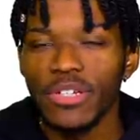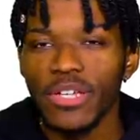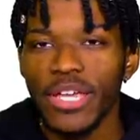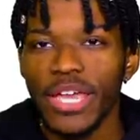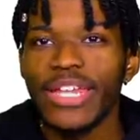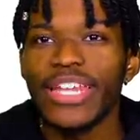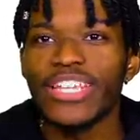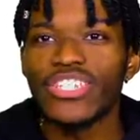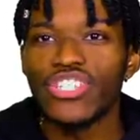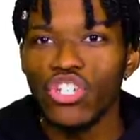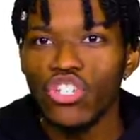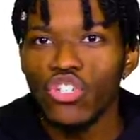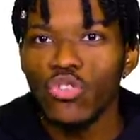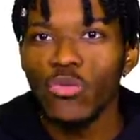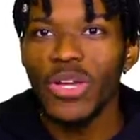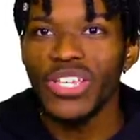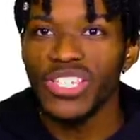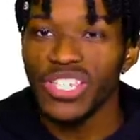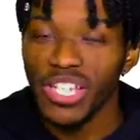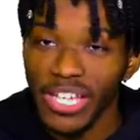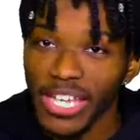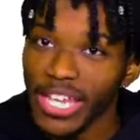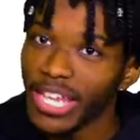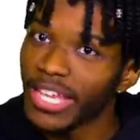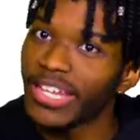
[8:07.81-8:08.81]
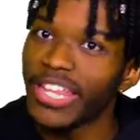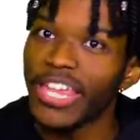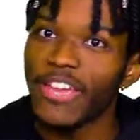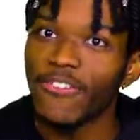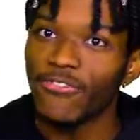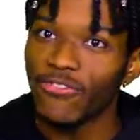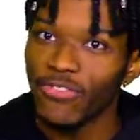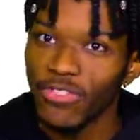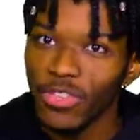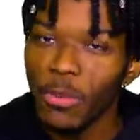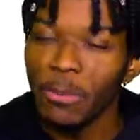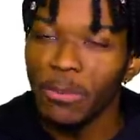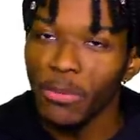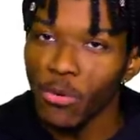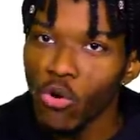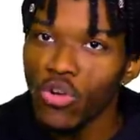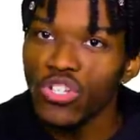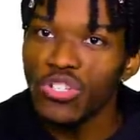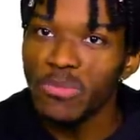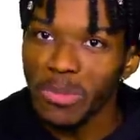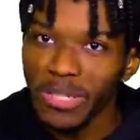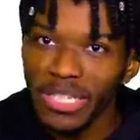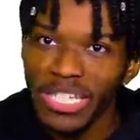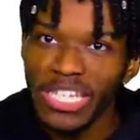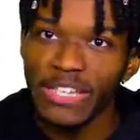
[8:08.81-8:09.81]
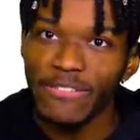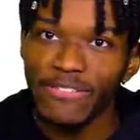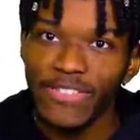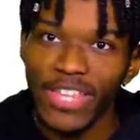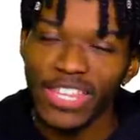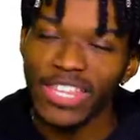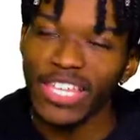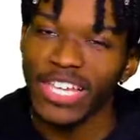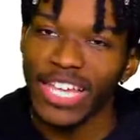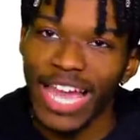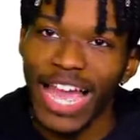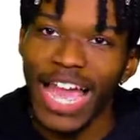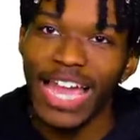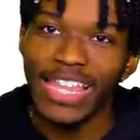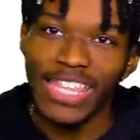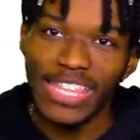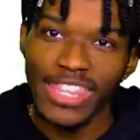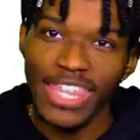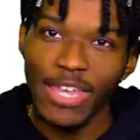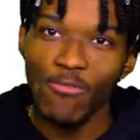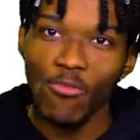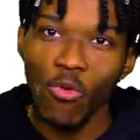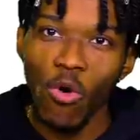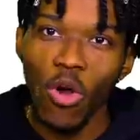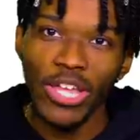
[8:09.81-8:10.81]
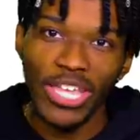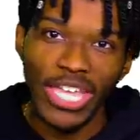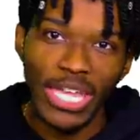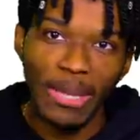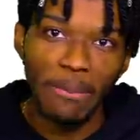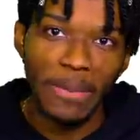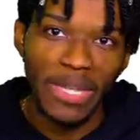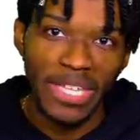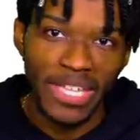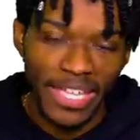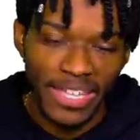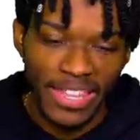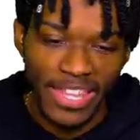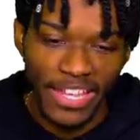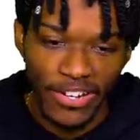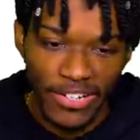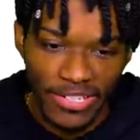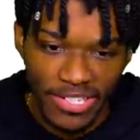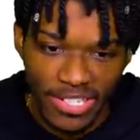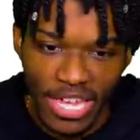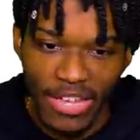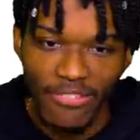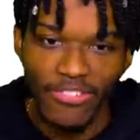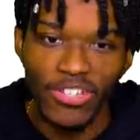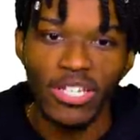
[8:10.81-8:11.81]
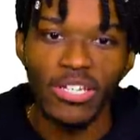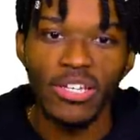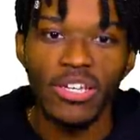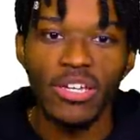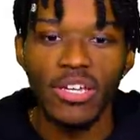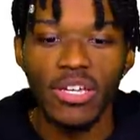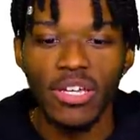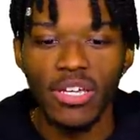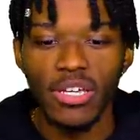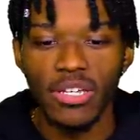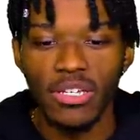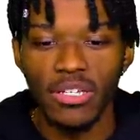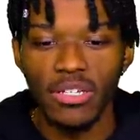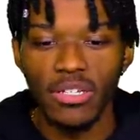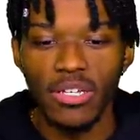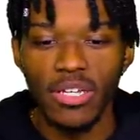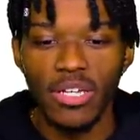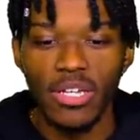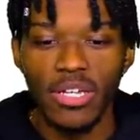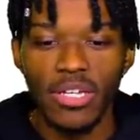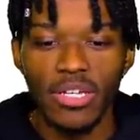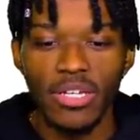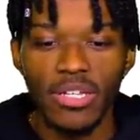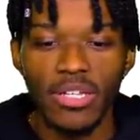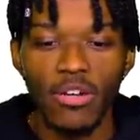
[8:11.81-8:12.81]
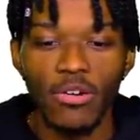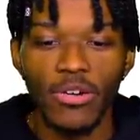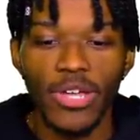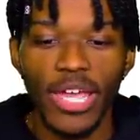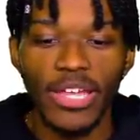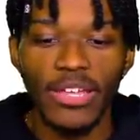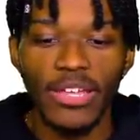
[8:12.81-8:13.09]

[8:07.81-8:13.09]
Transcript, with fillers: In this situation, again, if the Bulls believe that the guy that they want can be there at seven. Okay,